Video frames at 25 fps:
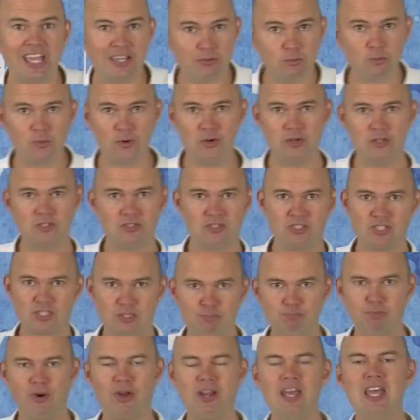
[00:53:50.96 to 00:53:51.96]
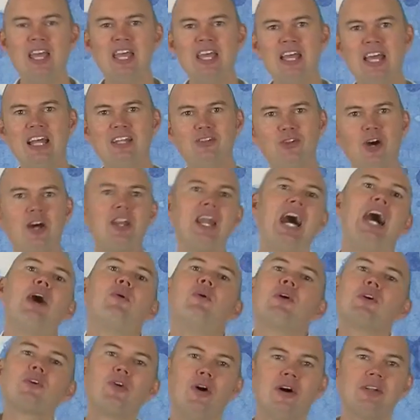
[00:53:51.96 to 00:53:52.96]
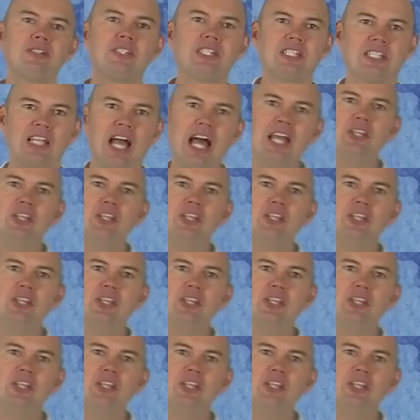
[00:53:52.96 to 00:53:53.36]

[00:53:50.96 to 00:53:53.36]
and verses, but not out of context.